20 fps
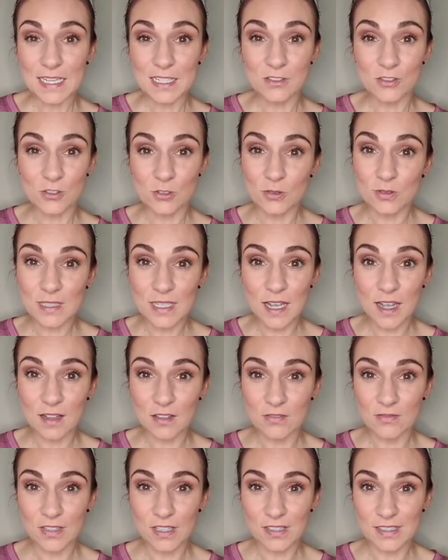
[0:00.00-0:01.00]
at
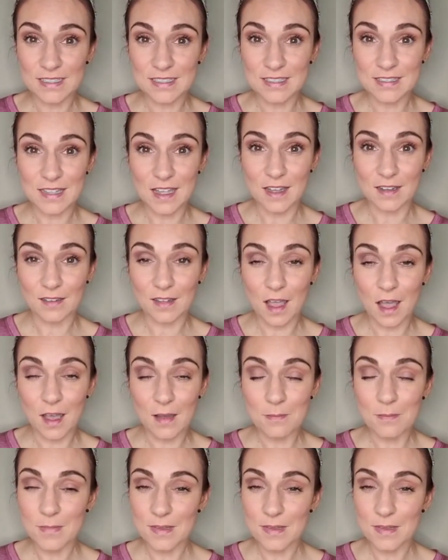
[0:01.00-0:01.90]
julieoliverius.com,